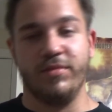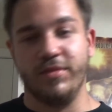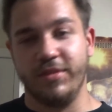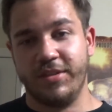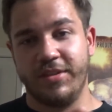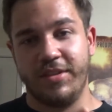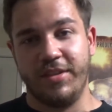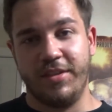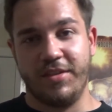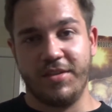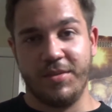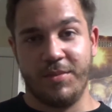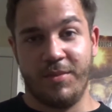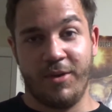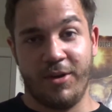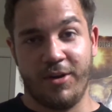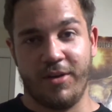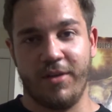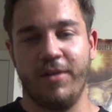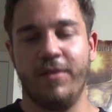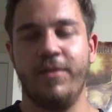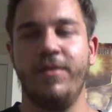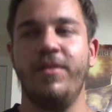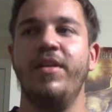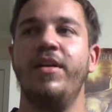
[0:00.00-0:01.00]
We'll see
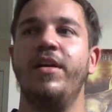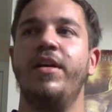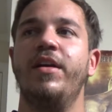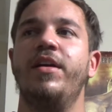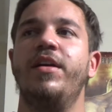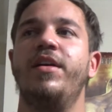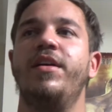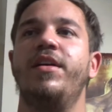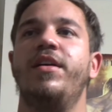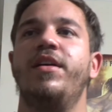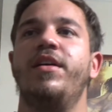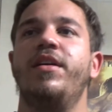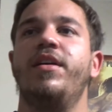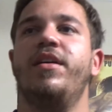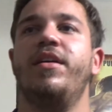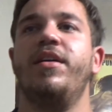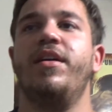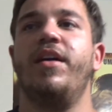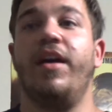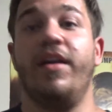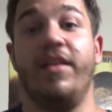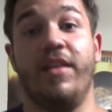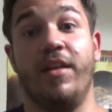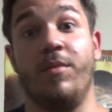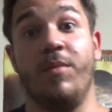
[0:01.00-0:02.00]
tomorrow
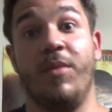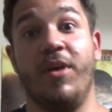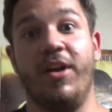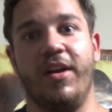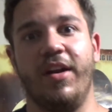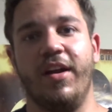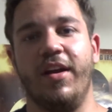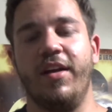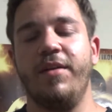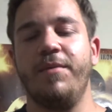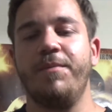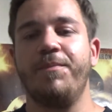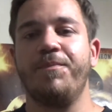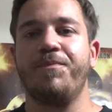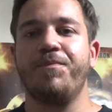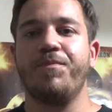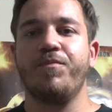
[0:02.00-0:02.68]
and then Monday.